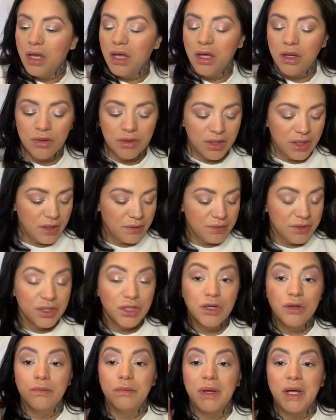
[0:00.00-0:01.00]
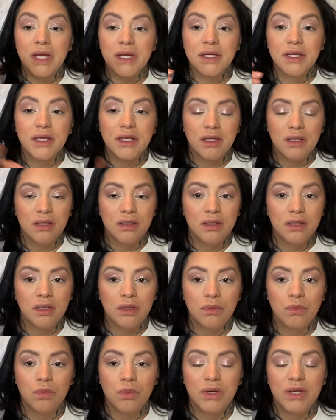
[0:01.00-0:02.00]
Okay, I'm gonna go back in
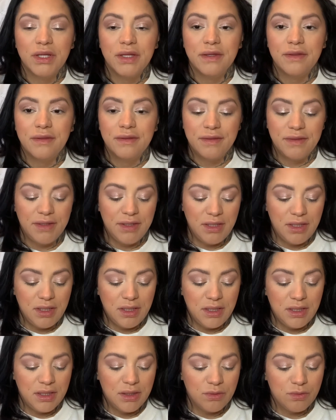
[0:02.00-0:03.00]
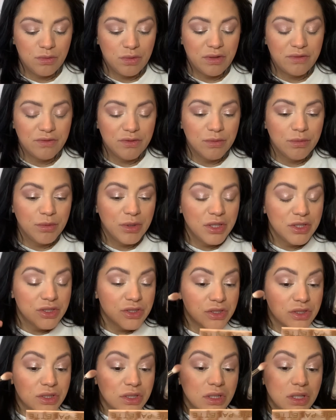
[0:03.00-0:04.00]
with the Refer
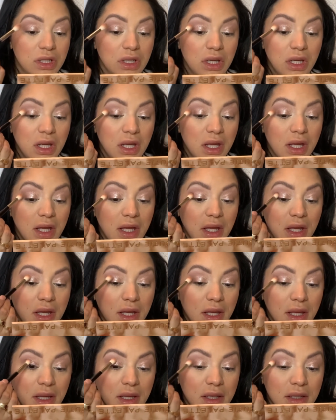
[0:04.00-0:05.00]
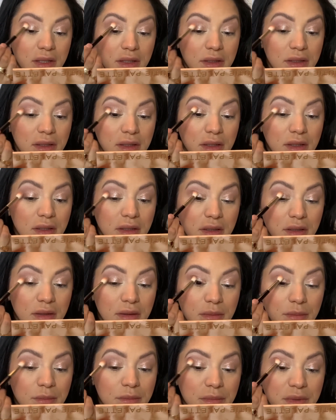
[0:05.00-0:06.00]
brush and
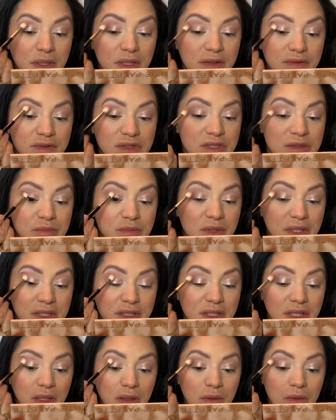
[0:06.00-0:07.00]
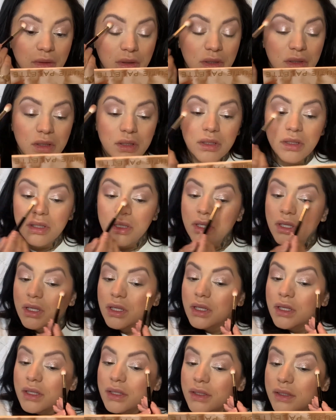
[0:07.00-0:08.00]
I'm gonna just blend out
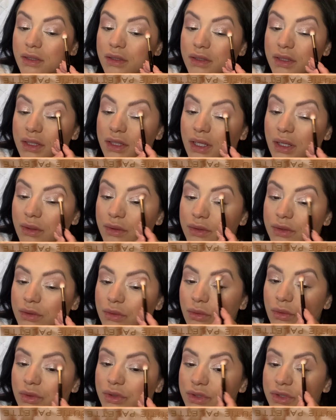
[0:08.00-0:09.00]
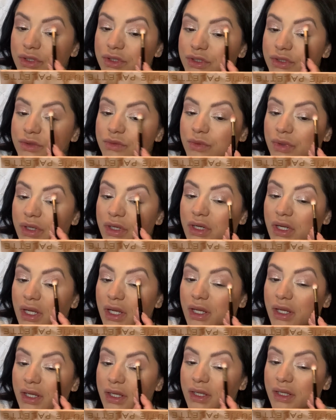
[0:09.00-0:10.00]
the outer corners where
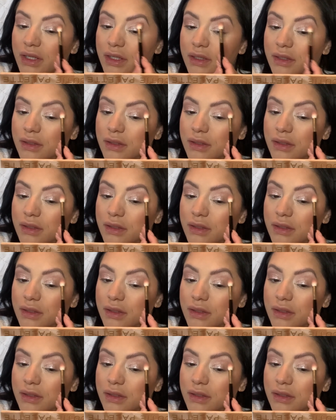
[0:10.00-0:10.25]
I